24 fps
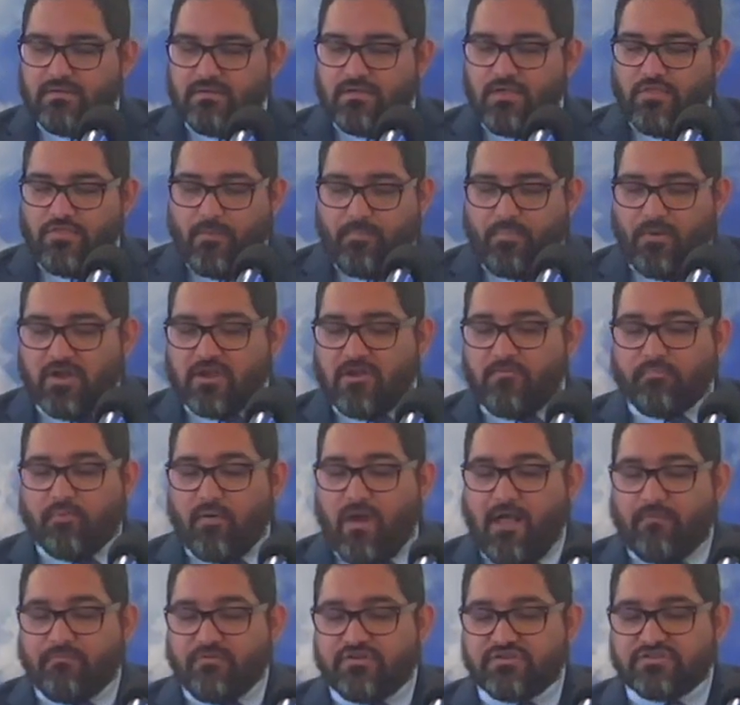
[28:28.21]
The book of
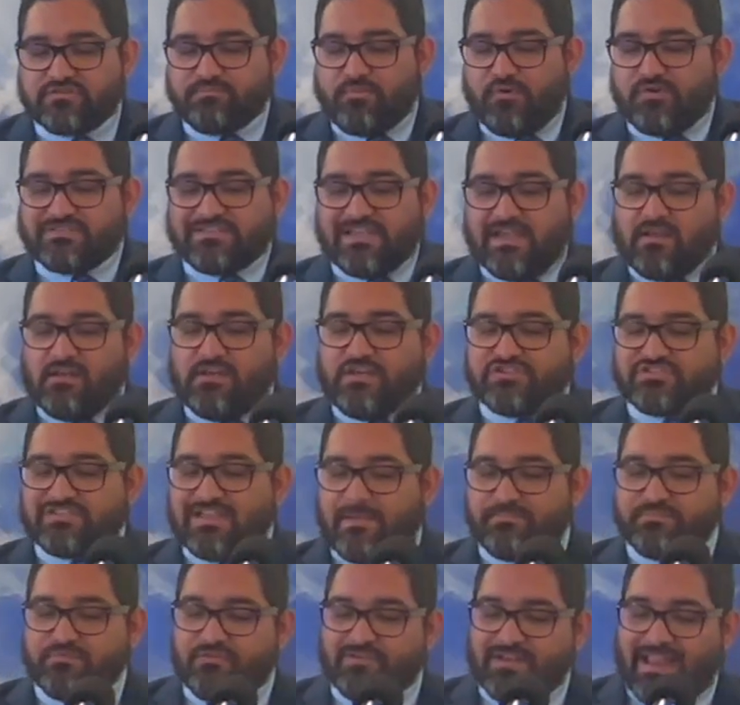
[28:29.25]
Proverbs, particularly
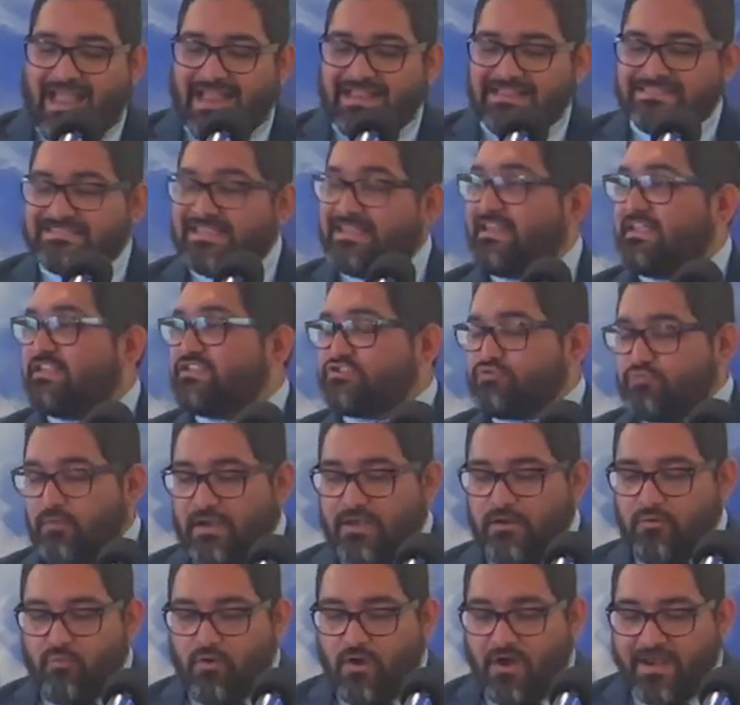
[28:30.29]
chapter 19 and
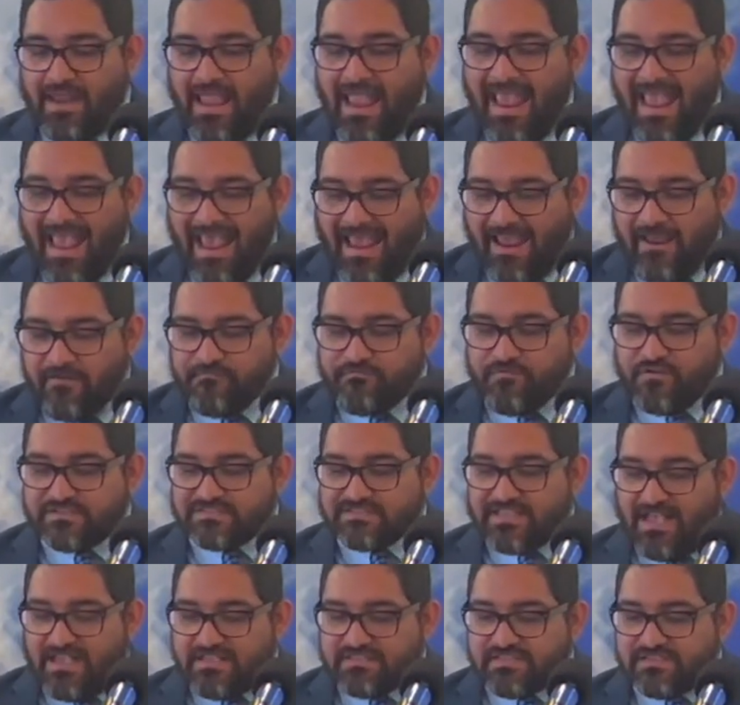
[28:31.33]
21,
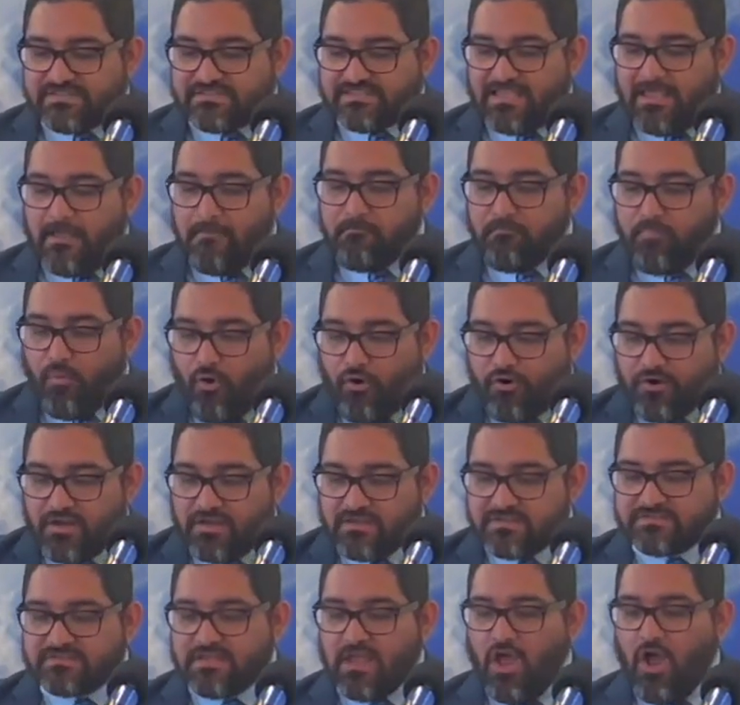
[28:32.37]
emphasizes the
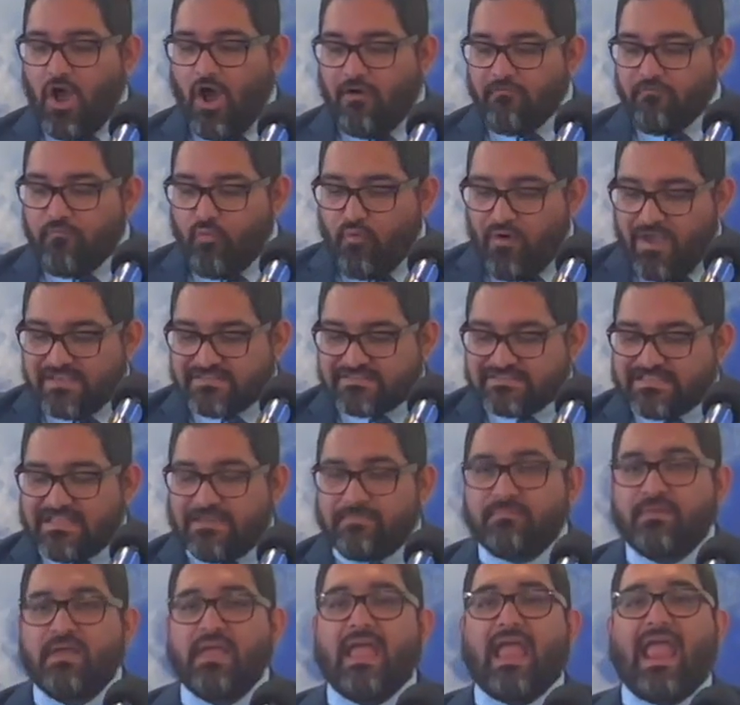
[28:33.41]
importance of
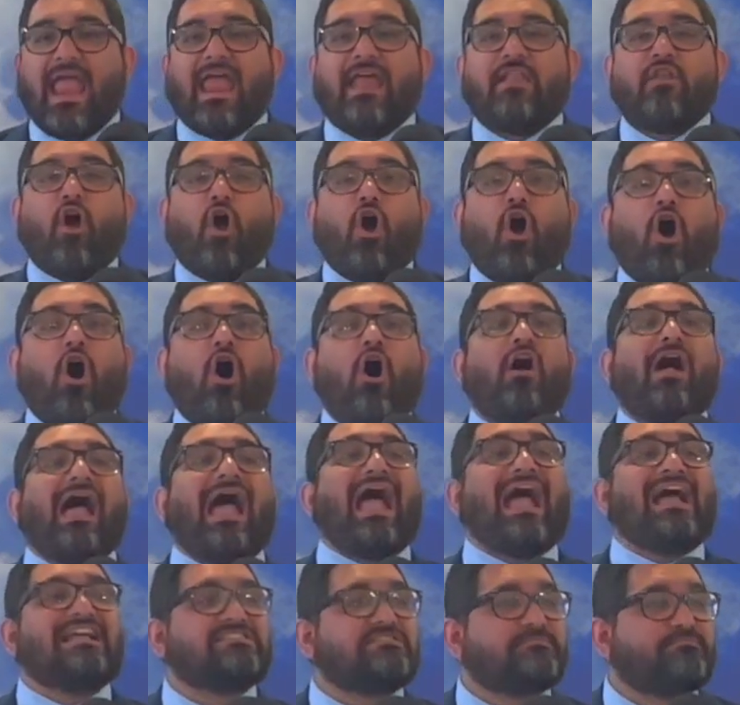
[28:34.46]
wisdom in all
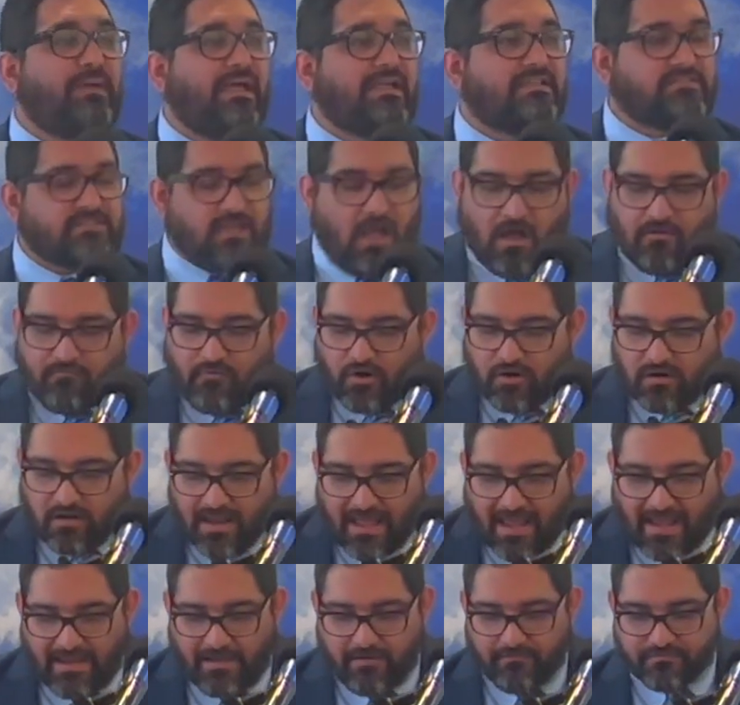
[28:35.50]
aspects of our
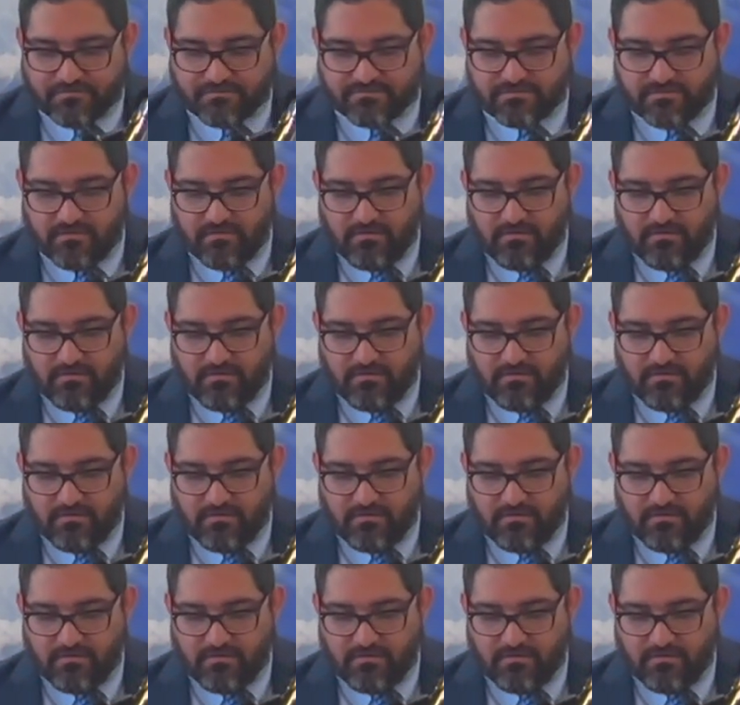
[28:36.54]
lives.